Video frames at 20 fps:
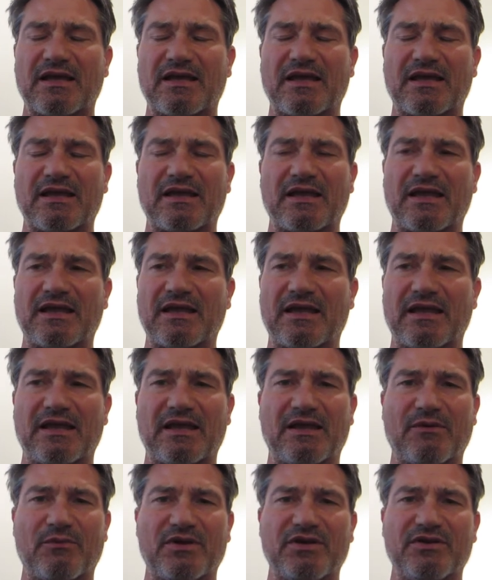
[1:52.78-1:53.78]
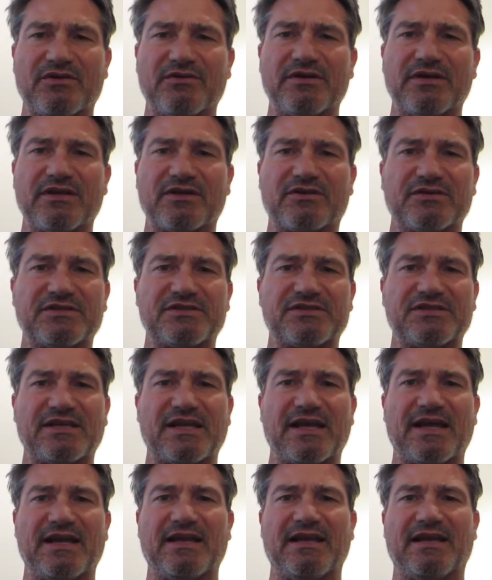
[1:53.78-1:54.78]
and, and when you're in a
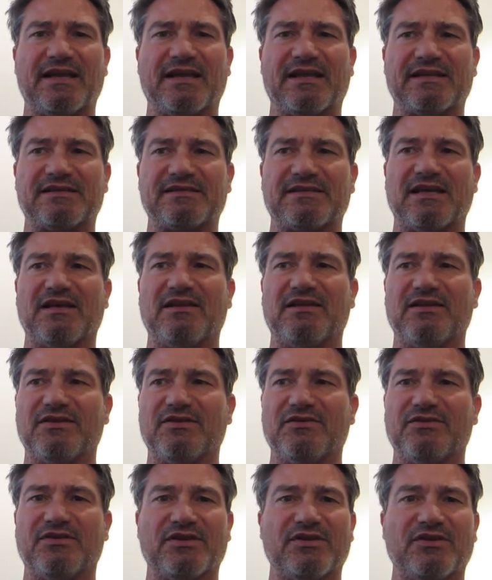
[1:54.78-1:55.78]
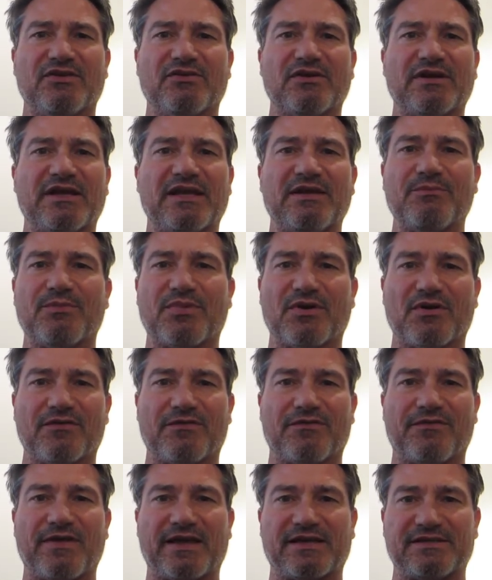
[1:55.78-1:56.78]
Christianity that's telling you that your
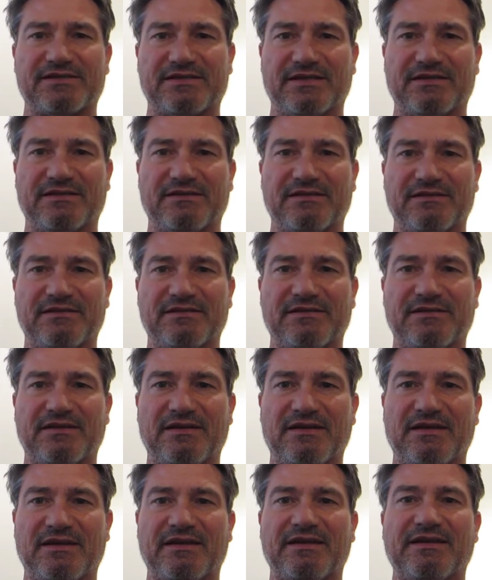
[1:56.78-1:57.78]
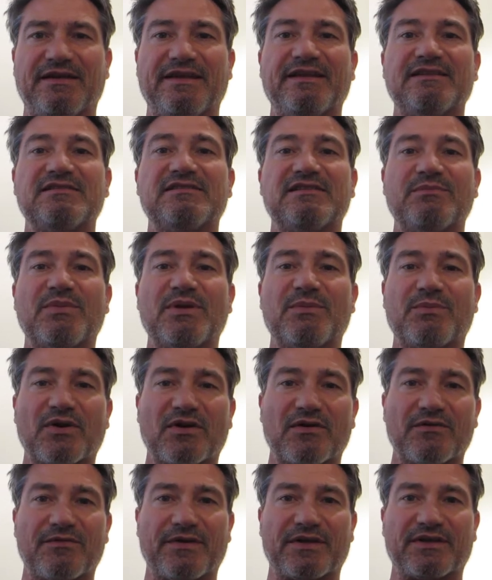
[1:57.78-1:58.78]
imperfection needs to be
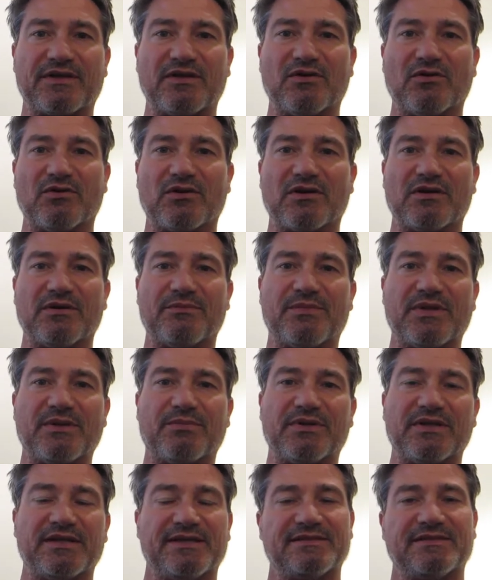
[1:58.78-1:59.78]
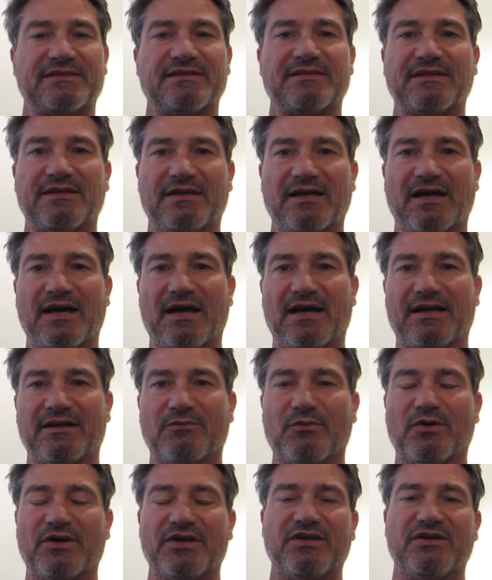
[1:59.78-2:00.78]
perfect in order to be pleasing to God.
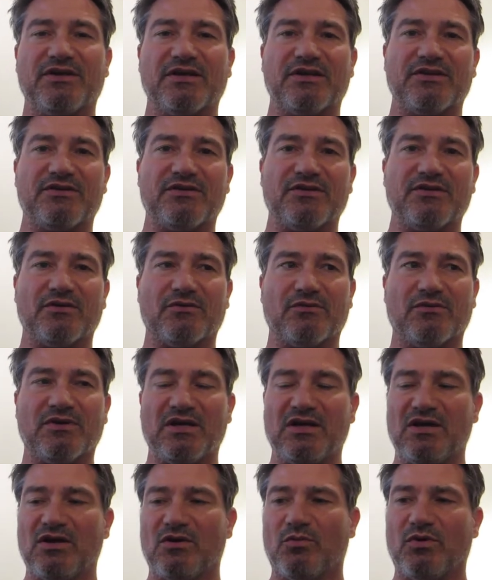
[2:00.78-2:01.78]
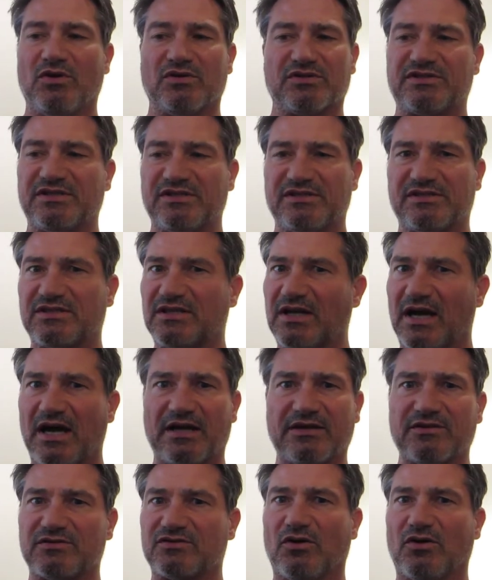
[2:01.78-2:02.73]
What are you going to do? Well, since God is